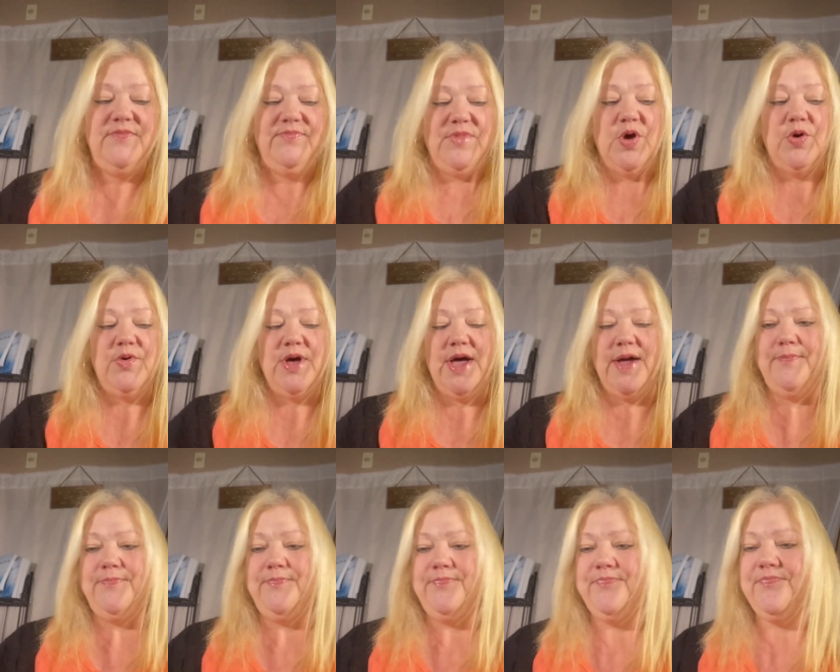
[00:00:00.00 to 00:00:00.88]
Okay.
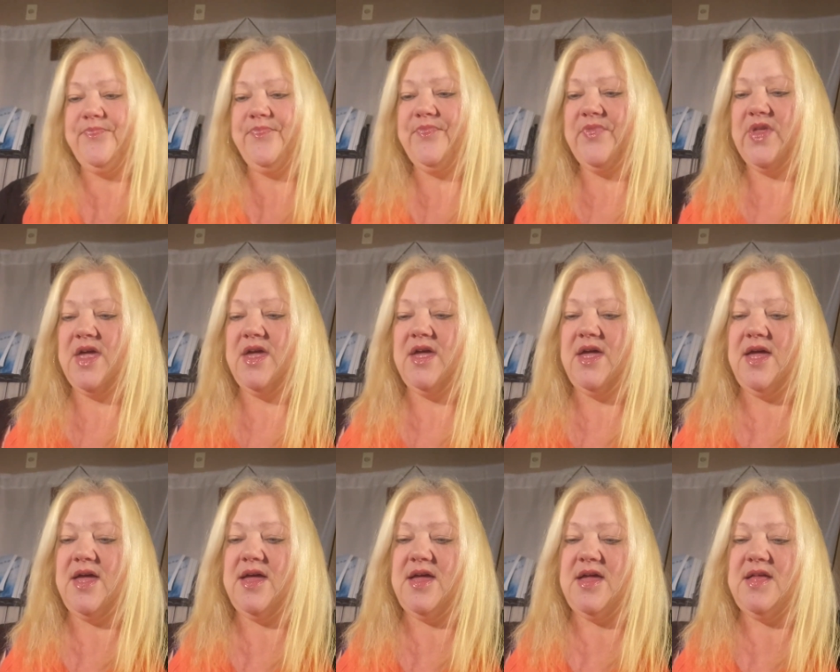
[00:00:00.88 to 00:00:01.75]

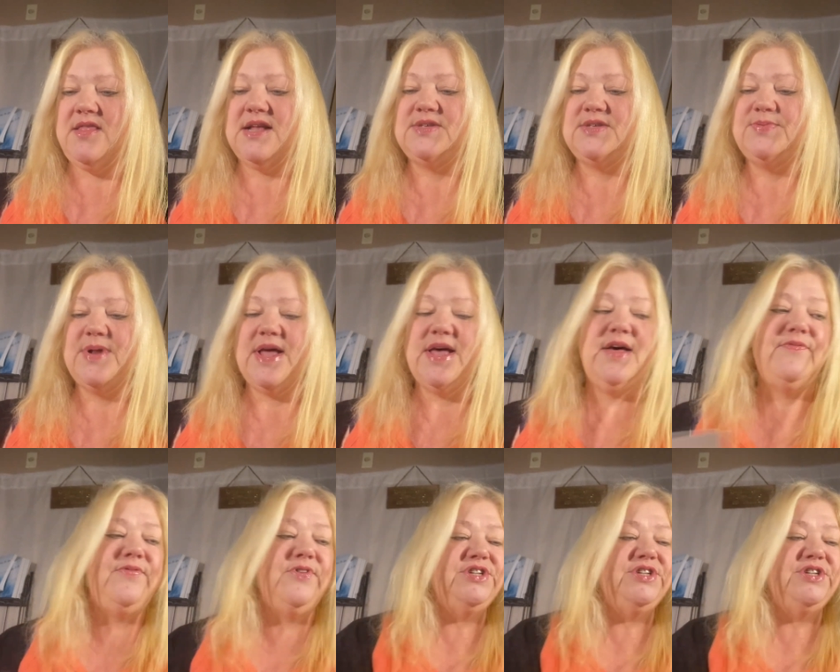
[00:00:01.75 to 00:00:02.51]
And that's what I have for